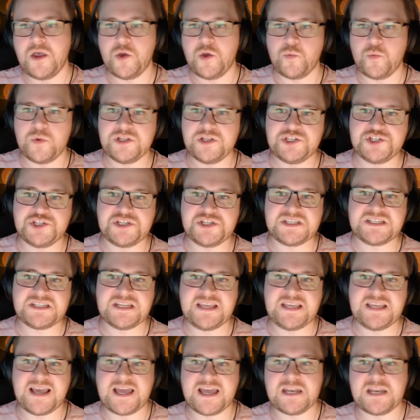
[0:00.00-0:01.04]
Which
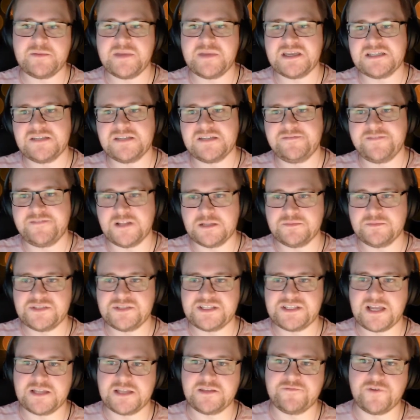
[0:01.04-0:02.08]
Disney animated film
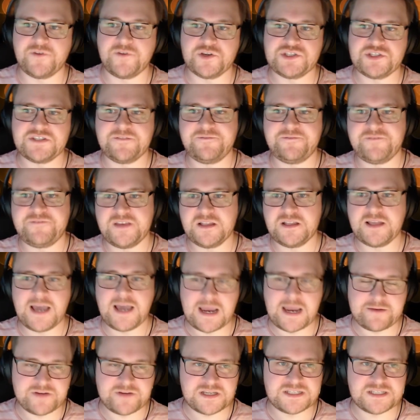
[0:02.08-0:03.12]
starred the voice of Phil
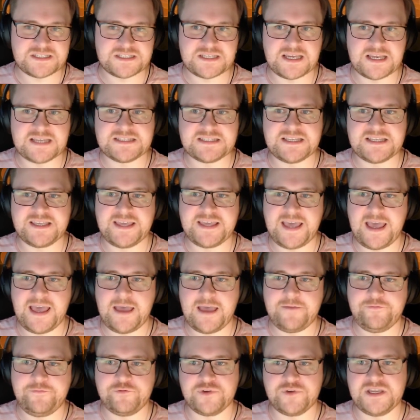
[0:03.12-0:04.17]
Harris as a
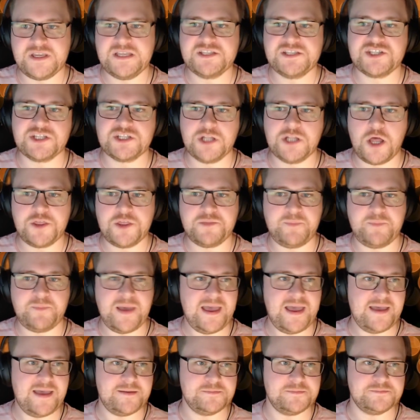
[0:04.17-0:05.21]
carefree sloth
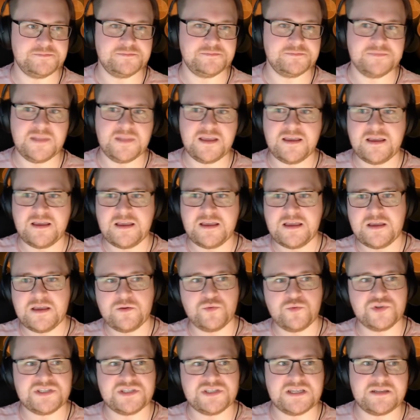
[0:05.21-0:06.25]
bear?
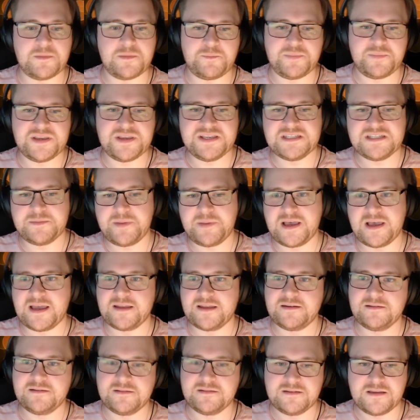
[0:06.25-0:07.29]
Was it Peter
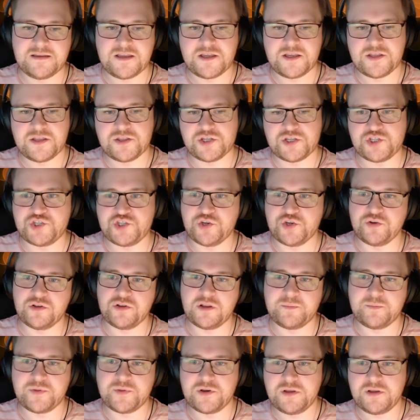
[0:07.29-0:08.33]
Pan, The
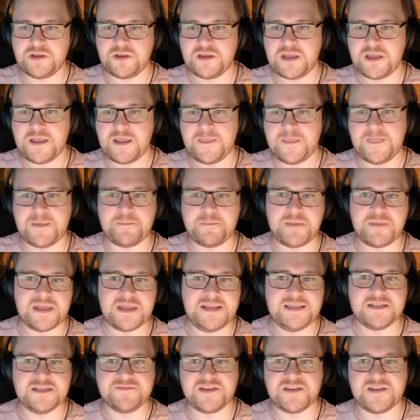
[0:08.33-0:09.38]
Jungle Book, The
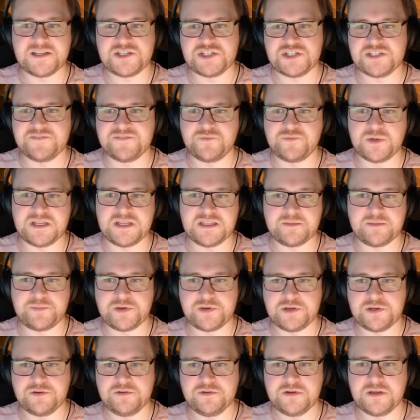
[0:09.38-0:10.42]
Many Adventures of Winnie the
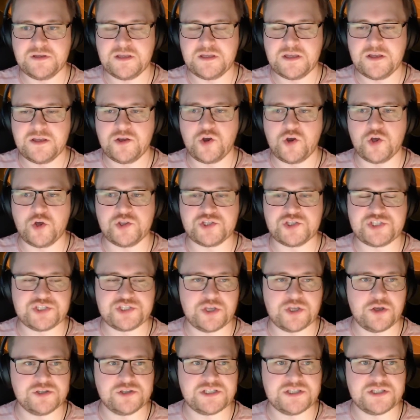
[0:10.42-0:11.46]
Pooh, or The
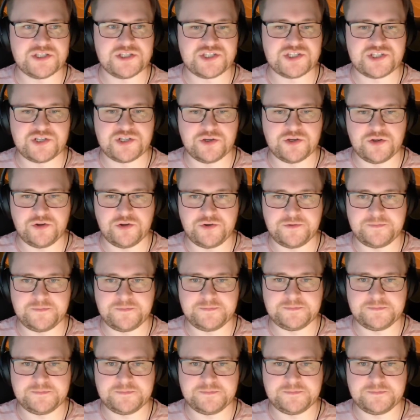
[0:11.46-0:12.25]
Sword in the Stone?